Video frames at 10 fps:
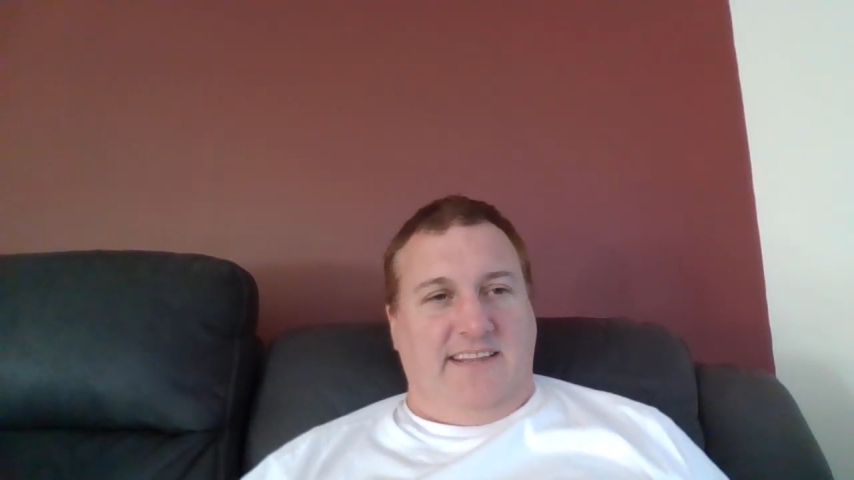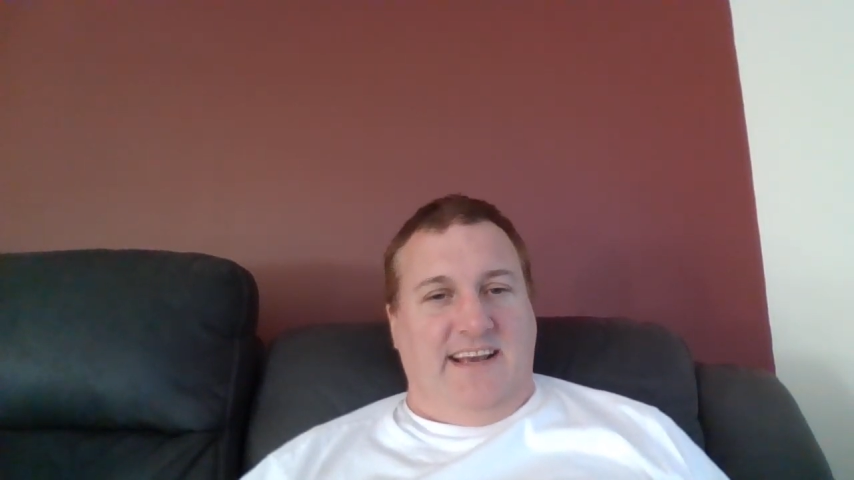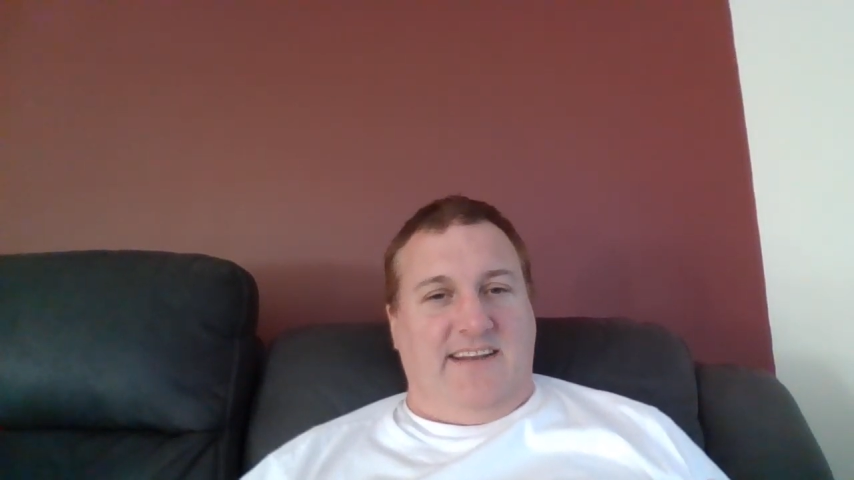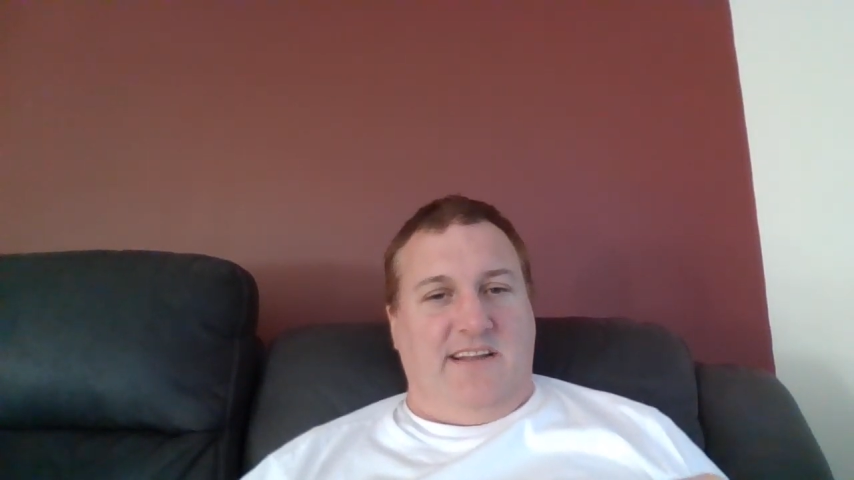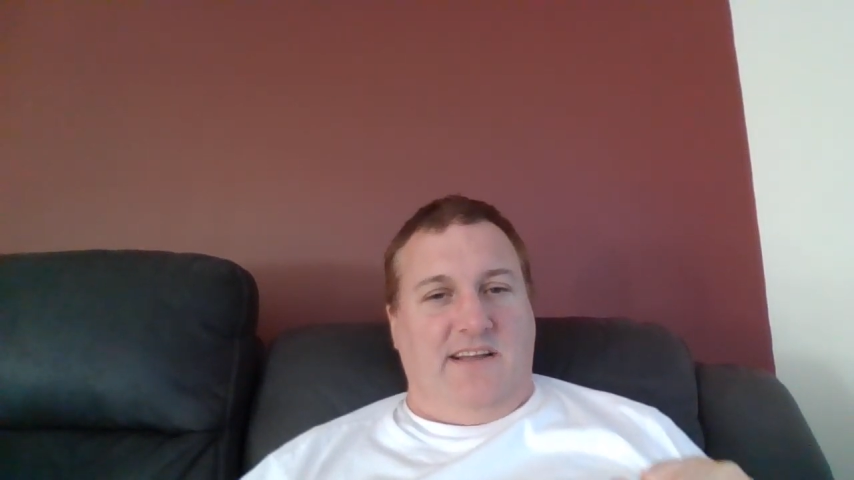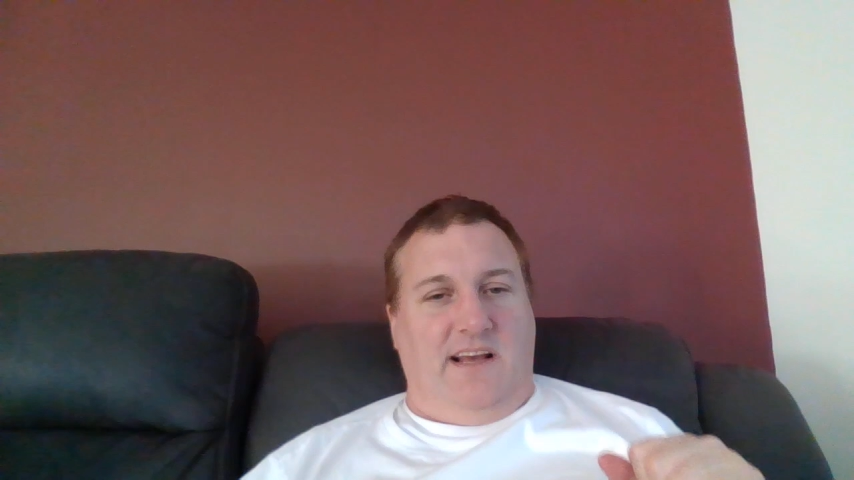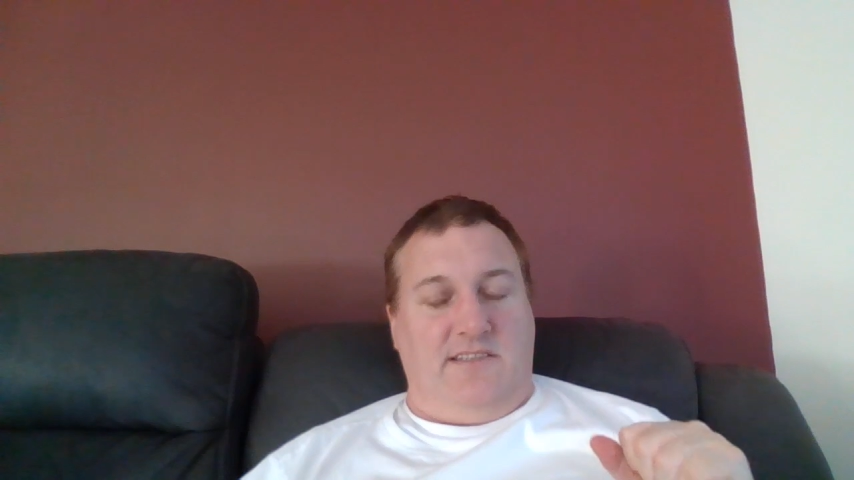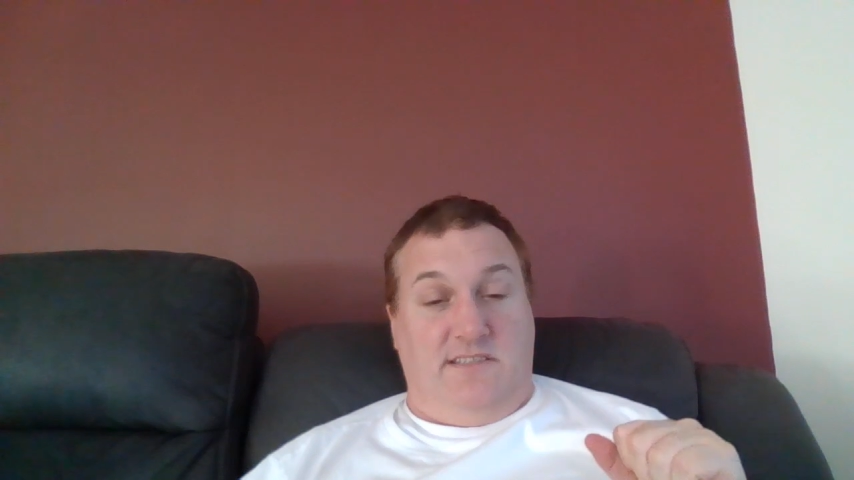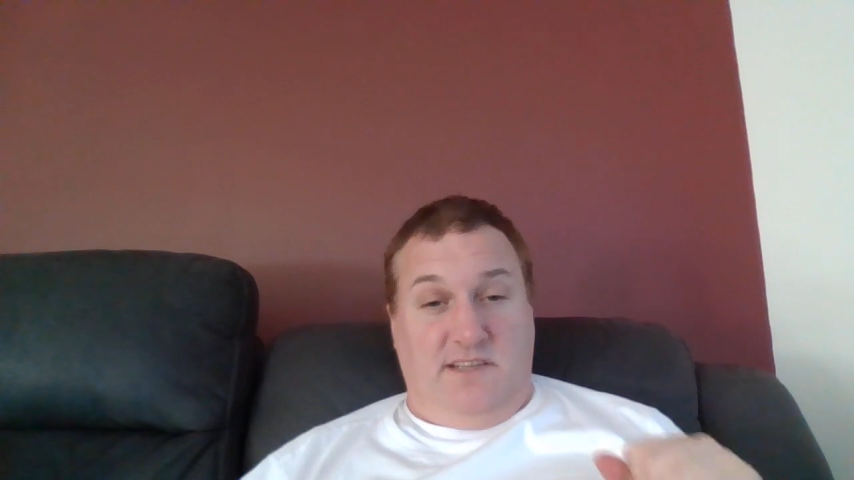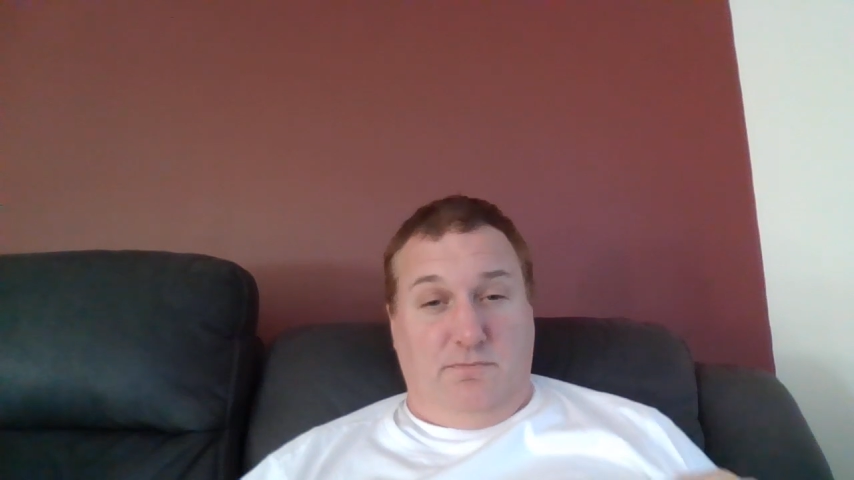that
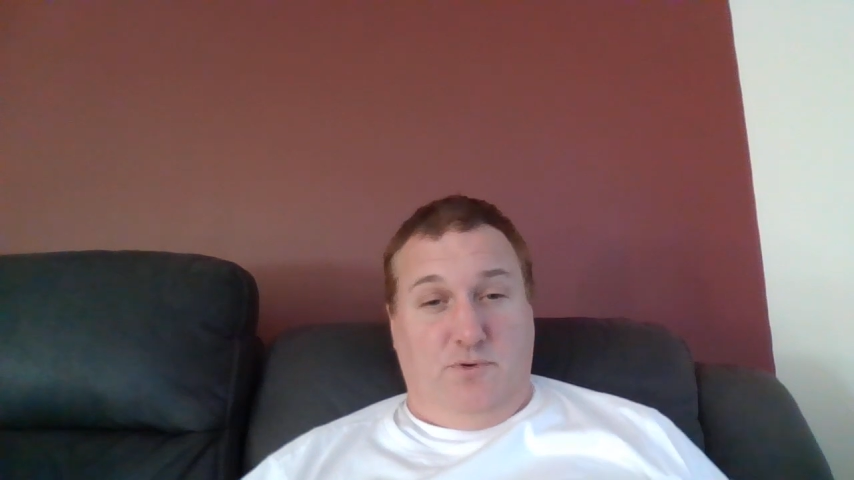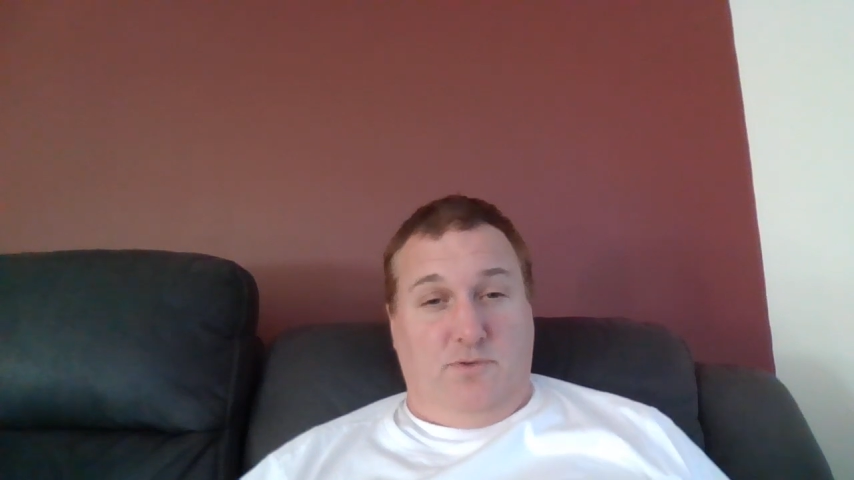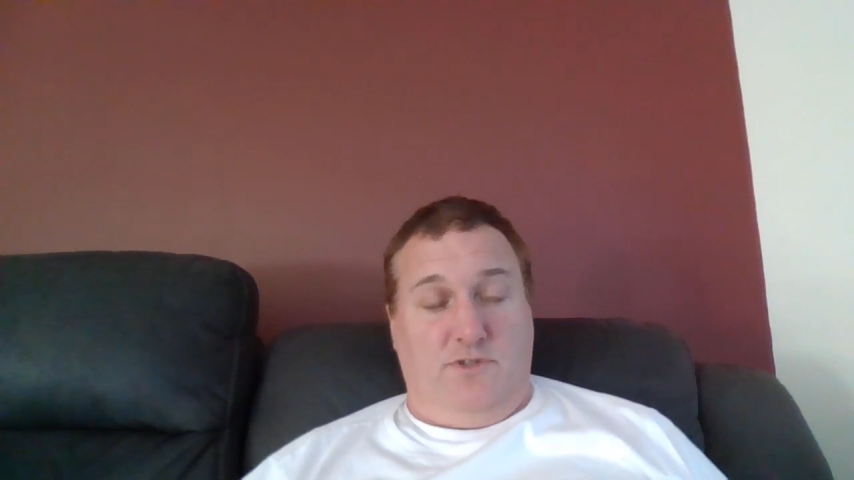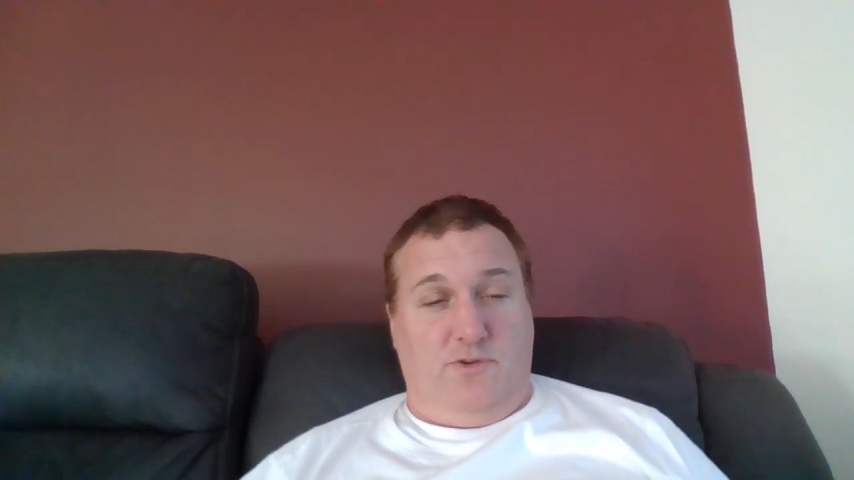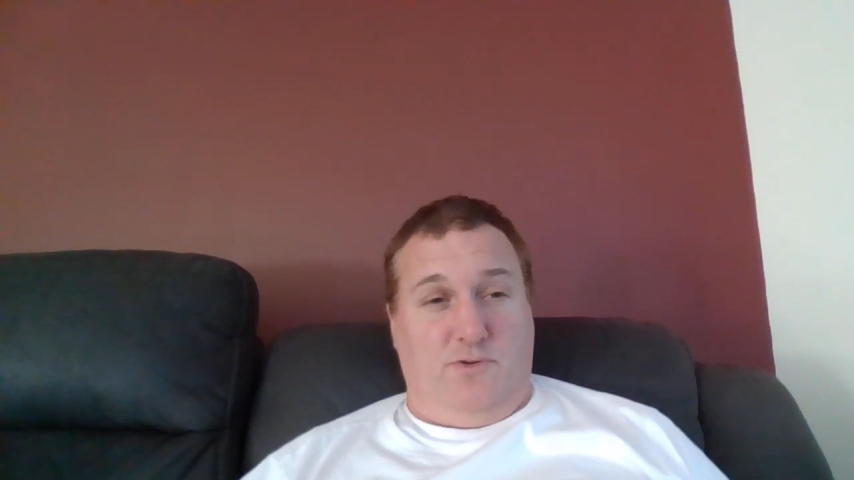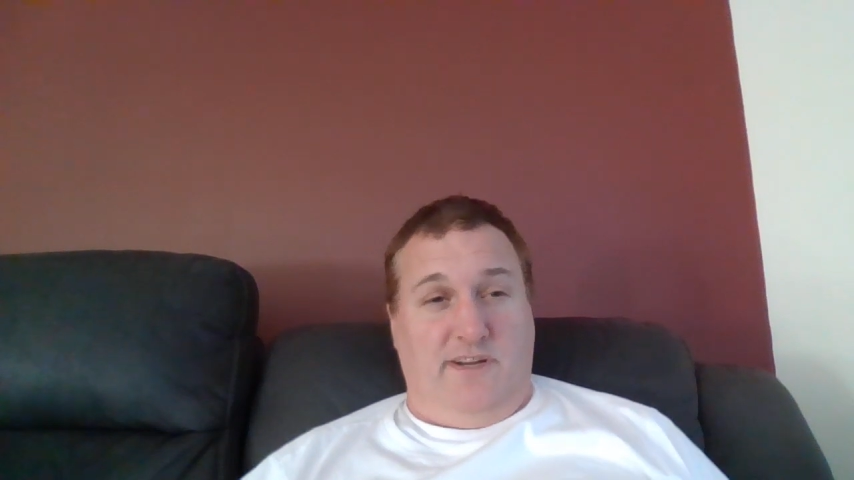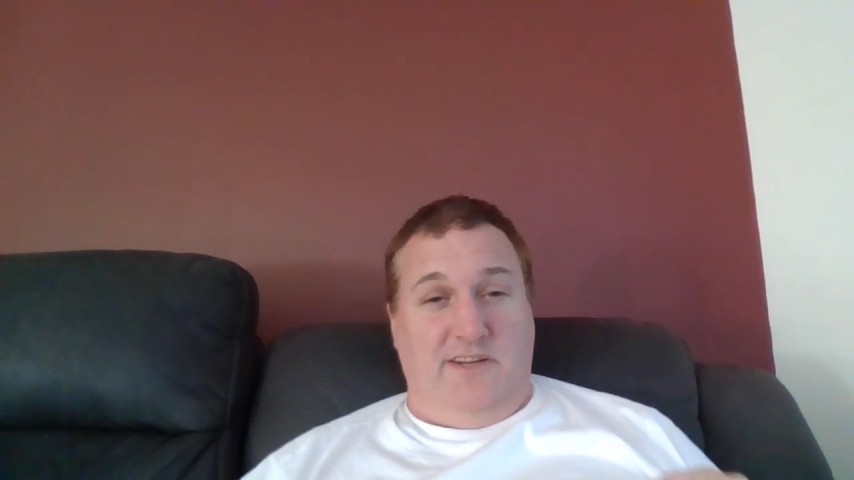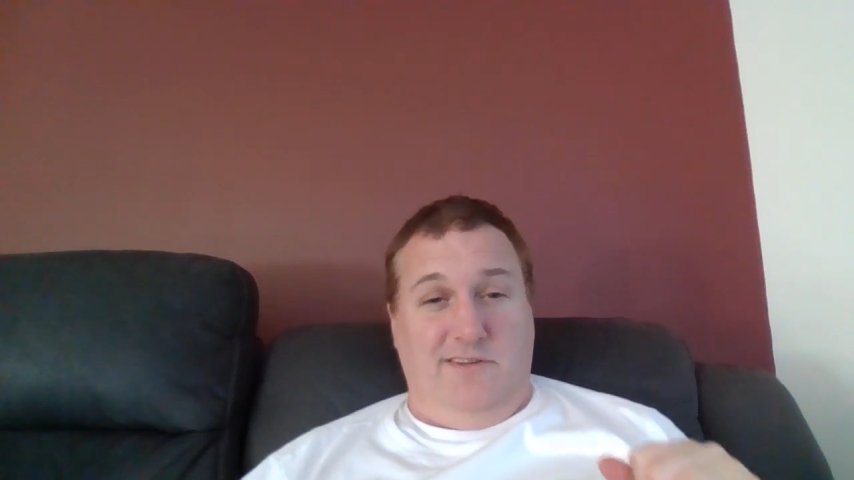simple story,